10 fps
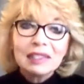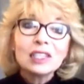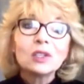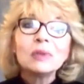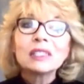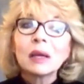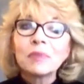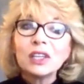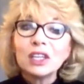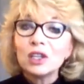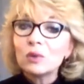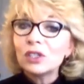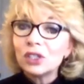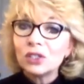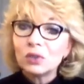This would be something that you would
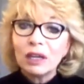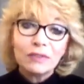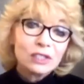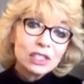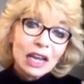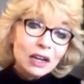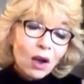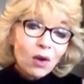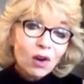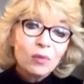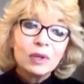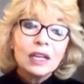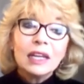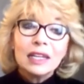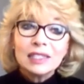do if you're staying home,
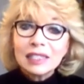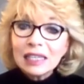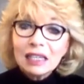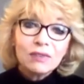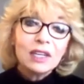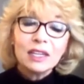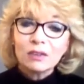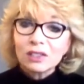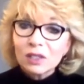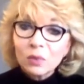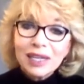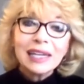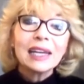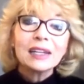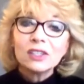it's the evening or it's the
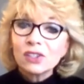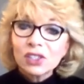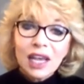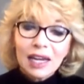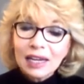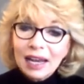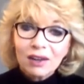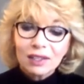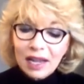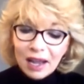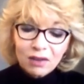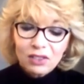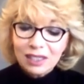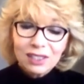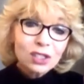weekend and you're just hanging out at the house.
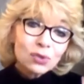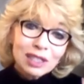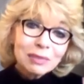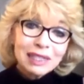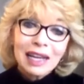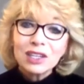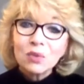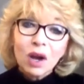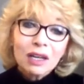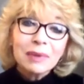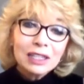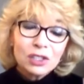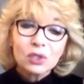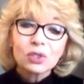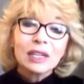It's a treatment and you want to make
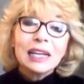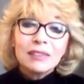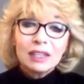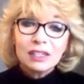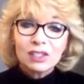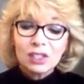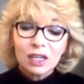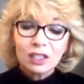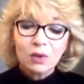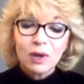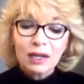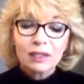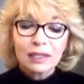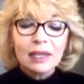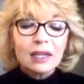sure that it's done
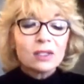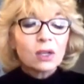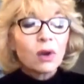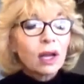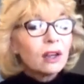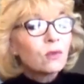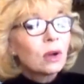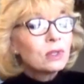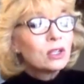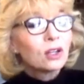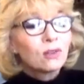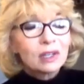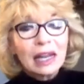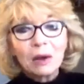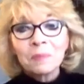correctly. So I have rubbed it all over.
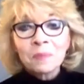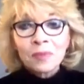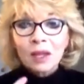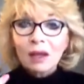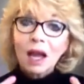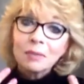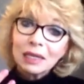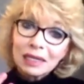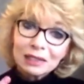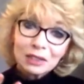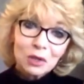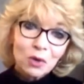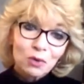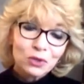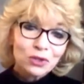Now, I'm getting a little
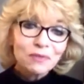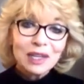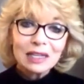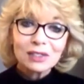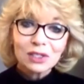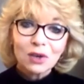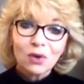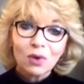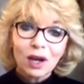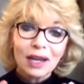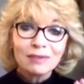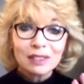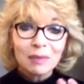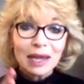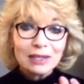older, and so I have
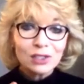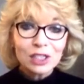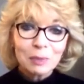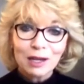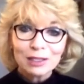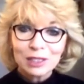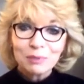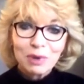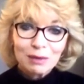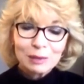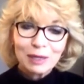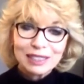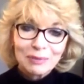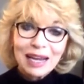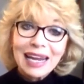some aging spots and some brown spots
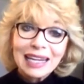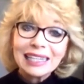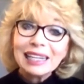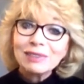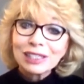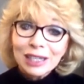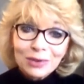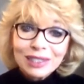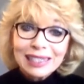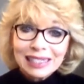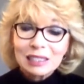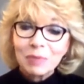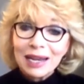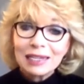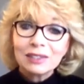on my hand, and they've slowly
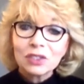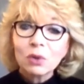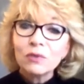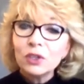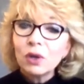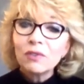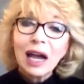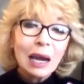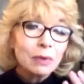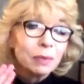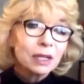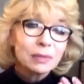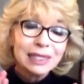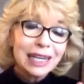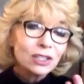dissipated. So if you have
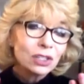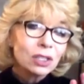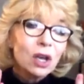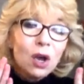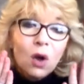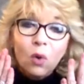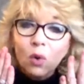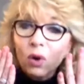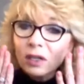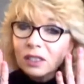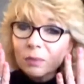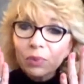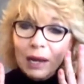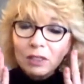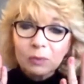hyperpigmentation or some
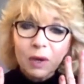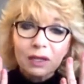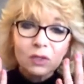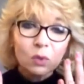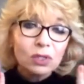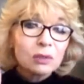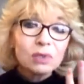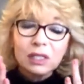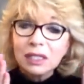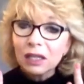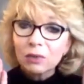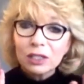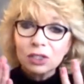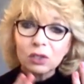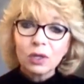brown spots or some
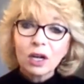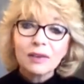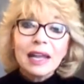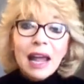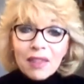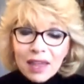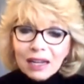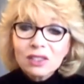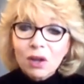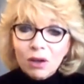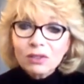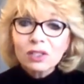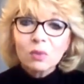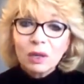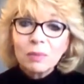discoloration going on, that's
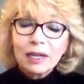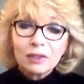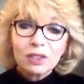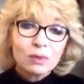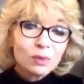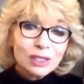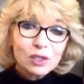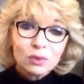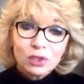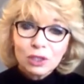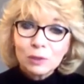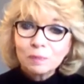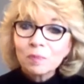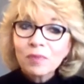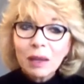also what microdermabrasion will do.
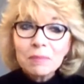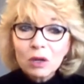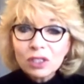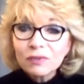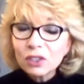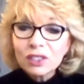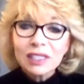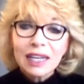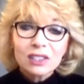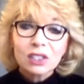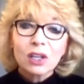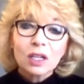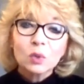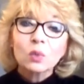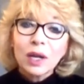Most of your aesthetic
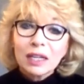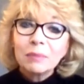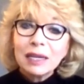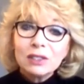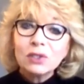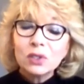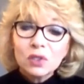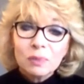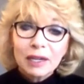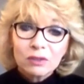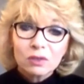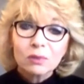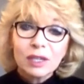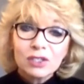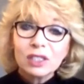salons will recommend you use
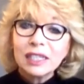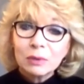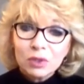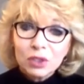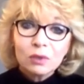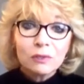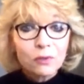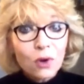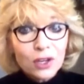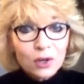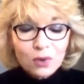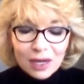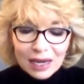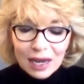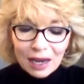microdermabrasion, and they will do it for you
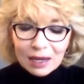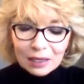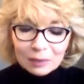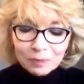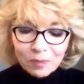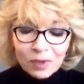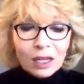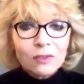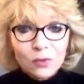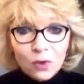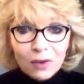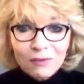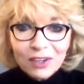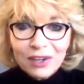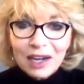for a
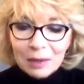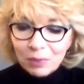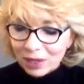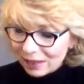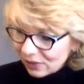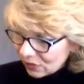very high price.